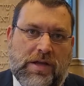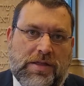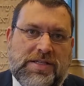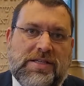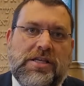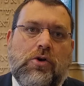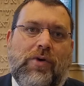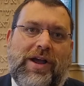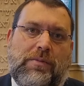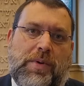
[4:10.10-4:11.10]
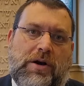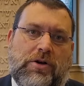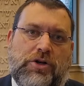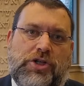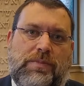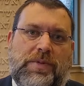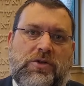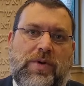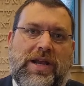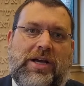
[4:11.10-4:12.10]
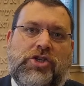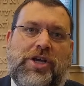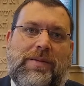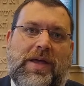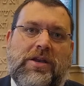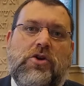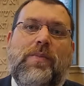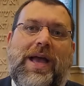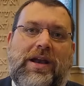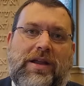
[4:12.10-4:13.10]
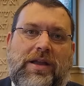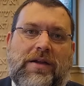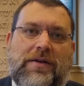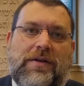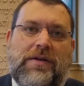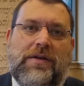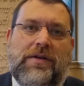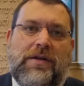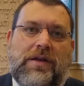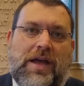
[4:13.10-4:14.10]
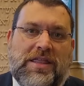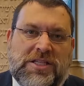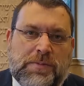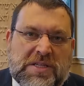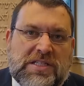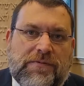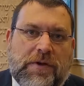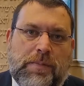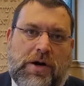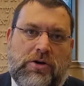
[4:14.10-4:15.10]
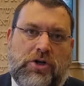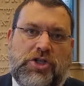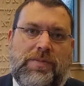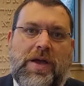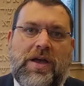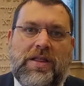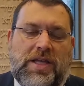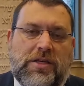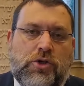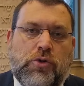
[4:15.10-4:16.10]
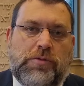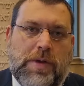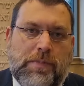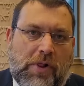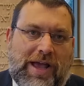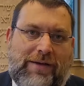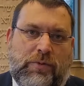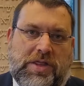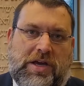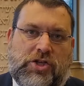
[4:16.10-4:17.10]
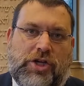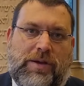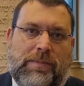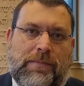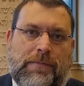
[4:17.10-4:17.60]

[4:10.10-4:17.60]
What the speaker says: This is the grand partnership between Hashem and humanity, and the specific partnership that the Jewish people have with Hashem.